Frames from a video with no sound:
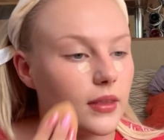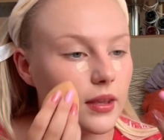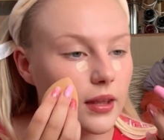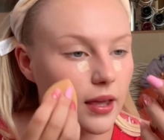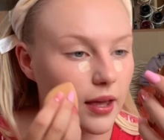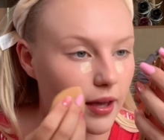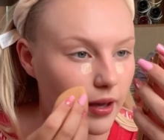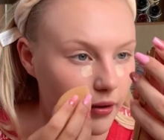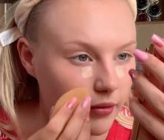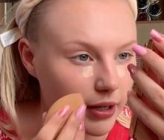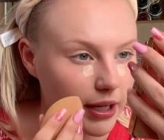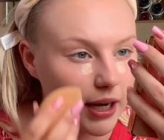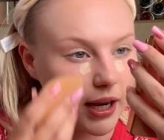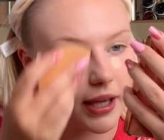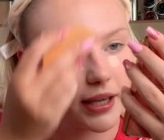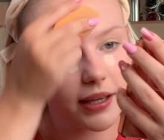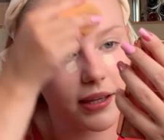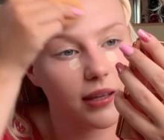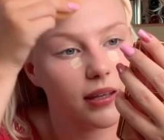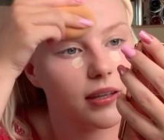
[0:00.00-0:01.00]
how it
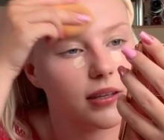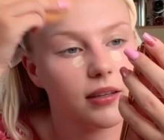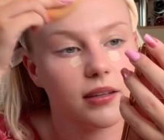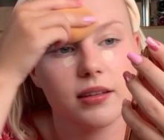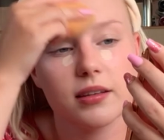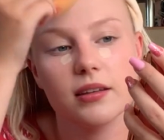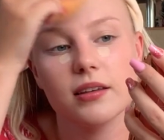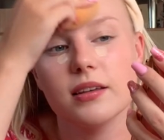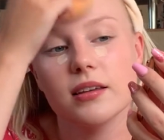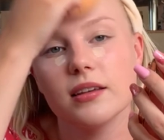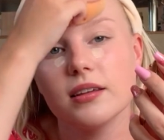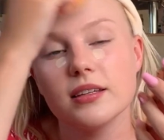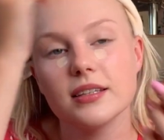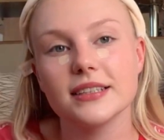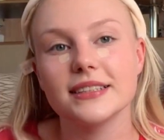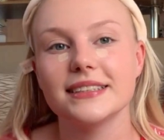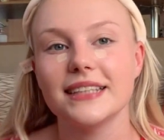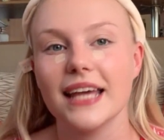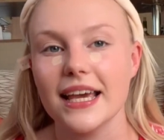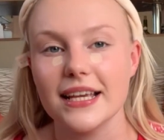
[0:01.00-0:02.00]
like
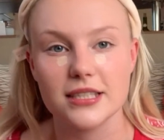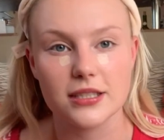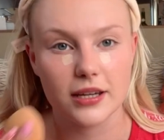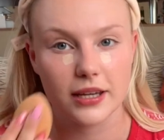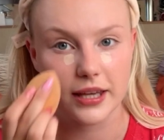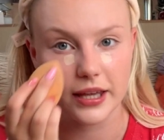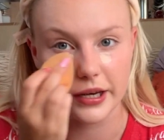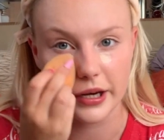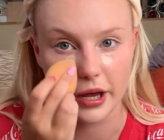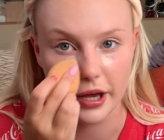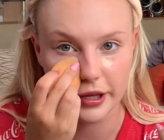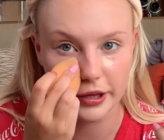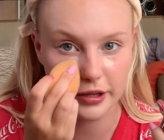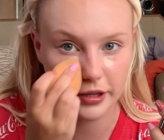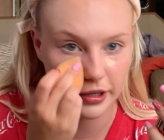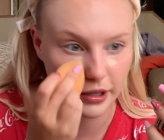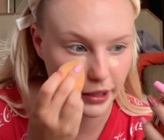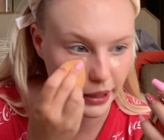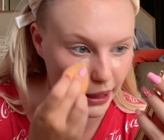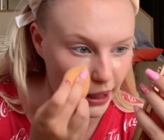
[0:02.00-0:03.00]
stays looking
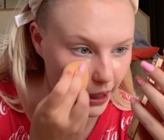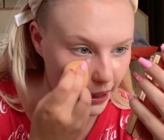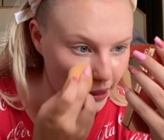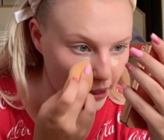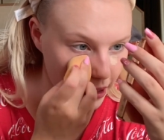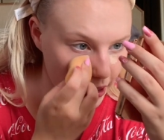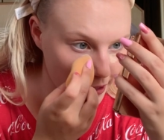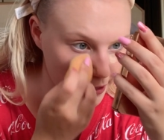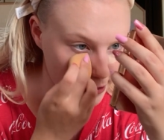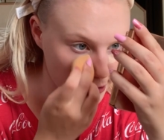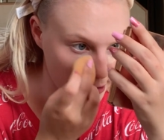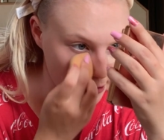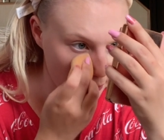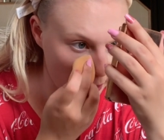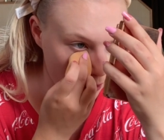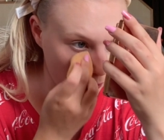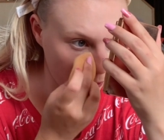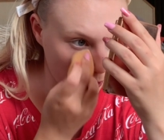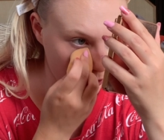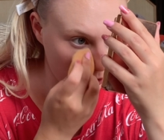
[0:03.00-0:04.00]
nice
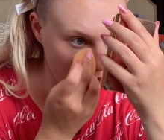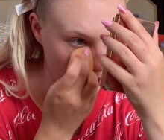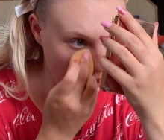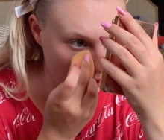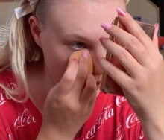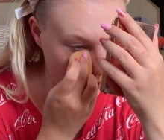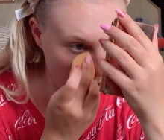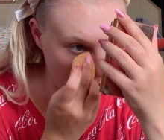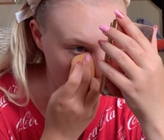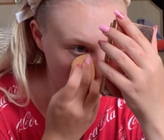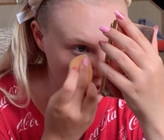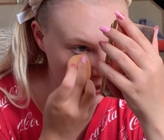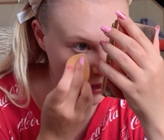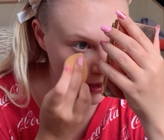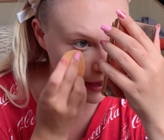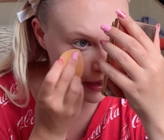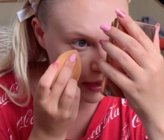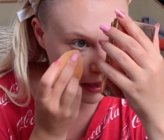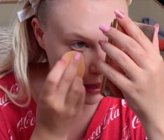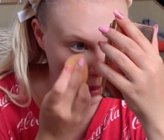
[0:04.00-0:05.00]
throughout the day.
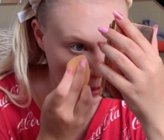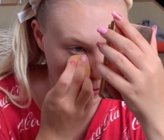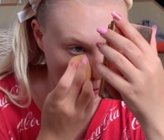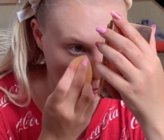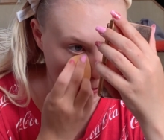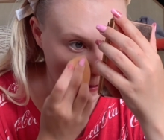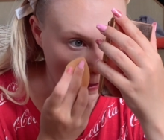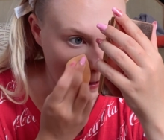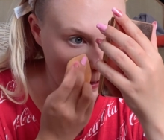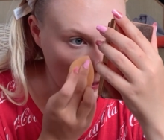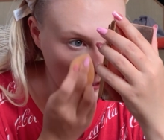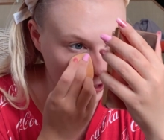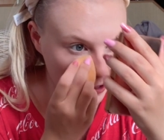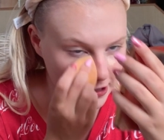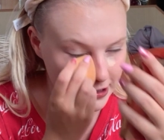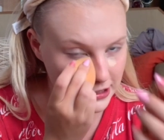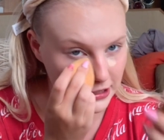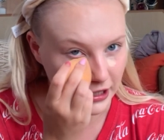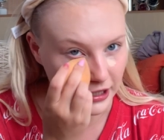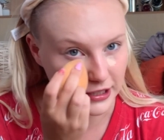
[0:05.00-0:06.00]
It
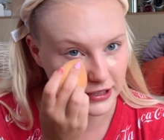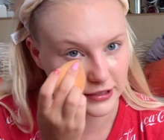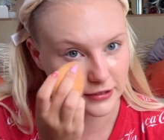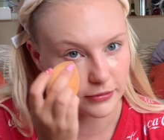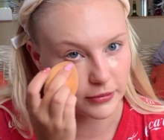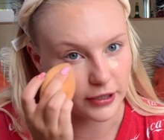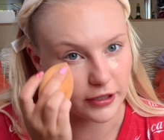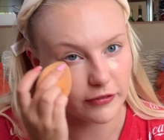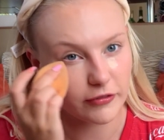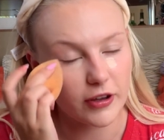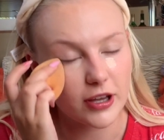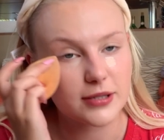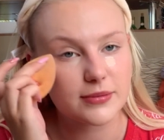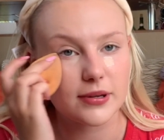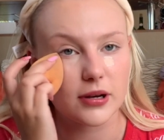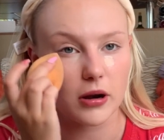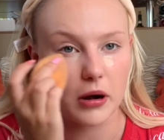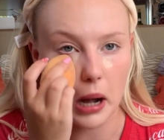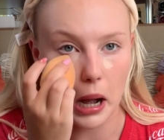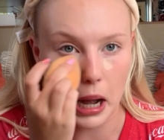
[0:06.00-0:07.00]
looks nice when you first put it
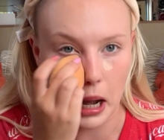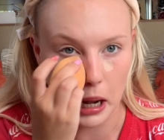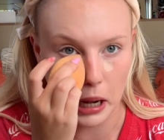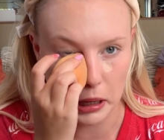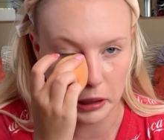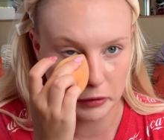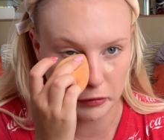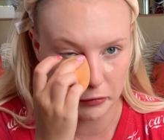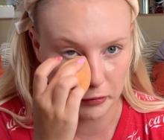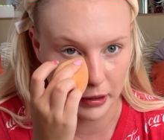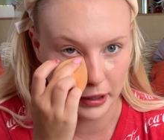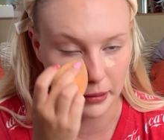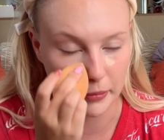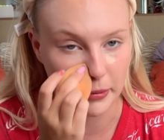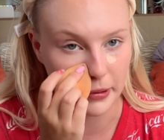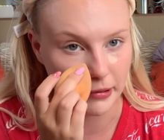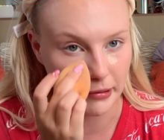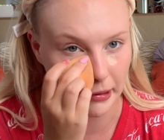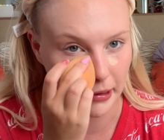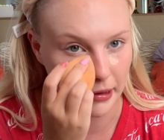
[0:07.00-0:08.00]
on, and it looks really
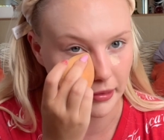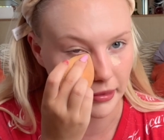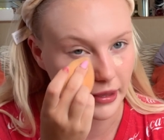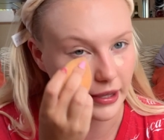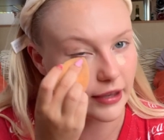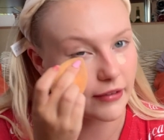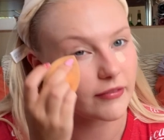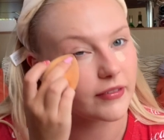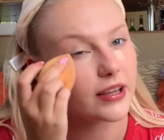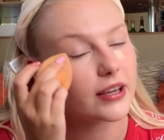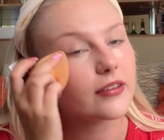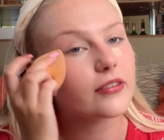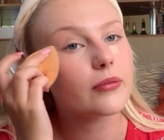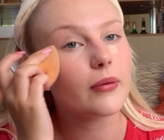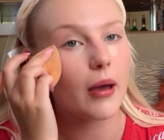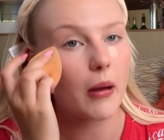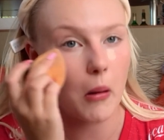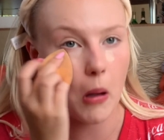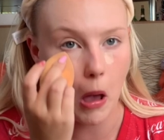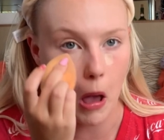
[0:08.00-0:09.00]
pretty in the evening as
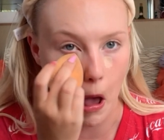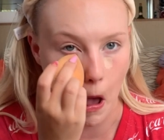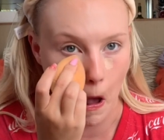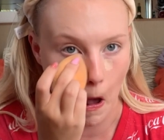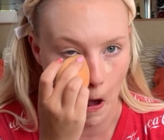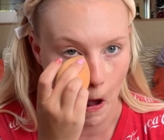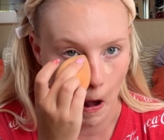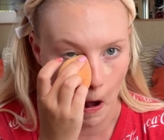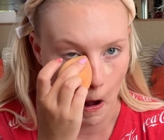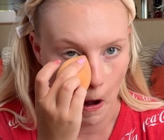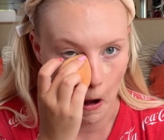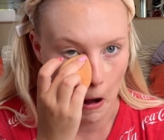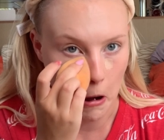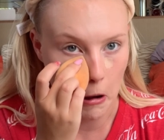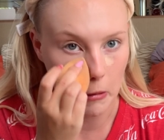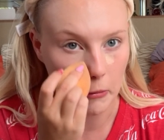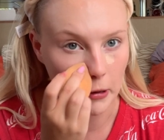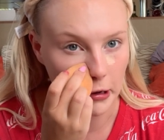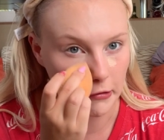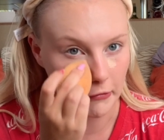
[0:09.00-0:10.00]
well
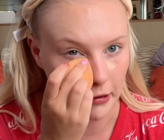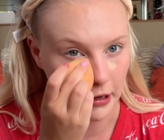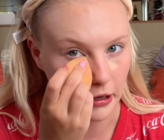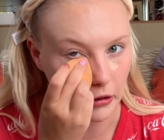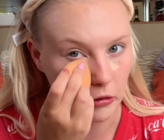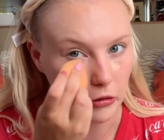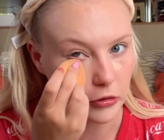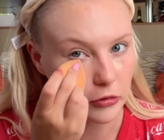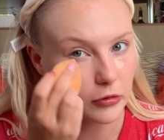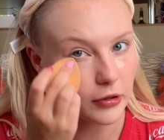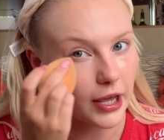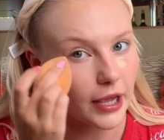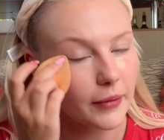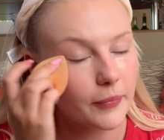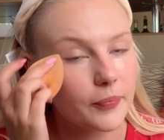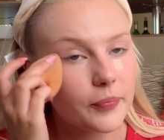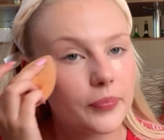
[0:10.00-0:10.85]
when you've had it on all day.